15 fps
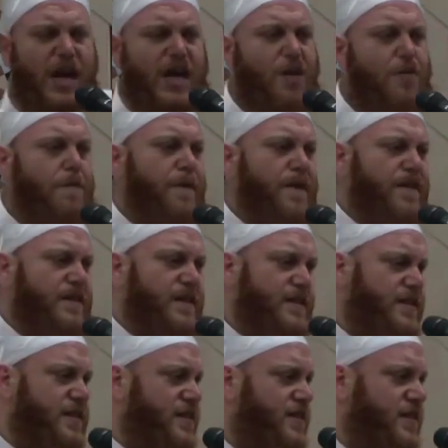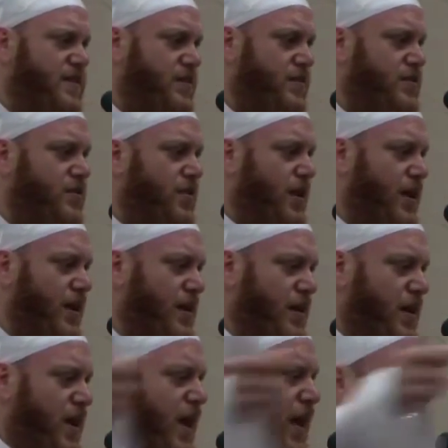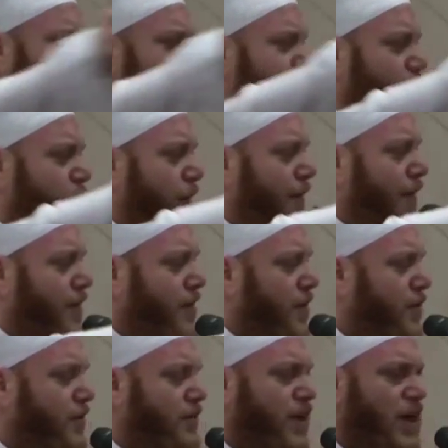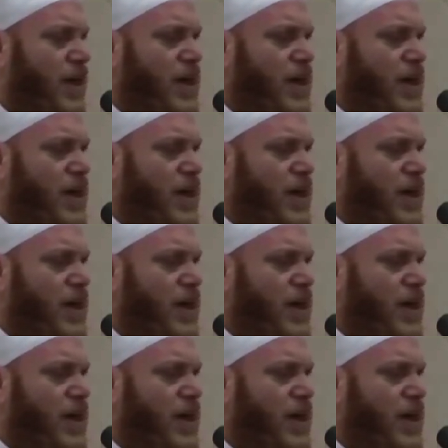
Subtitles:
and our brothers and sisters in Australia and everywhere around the world.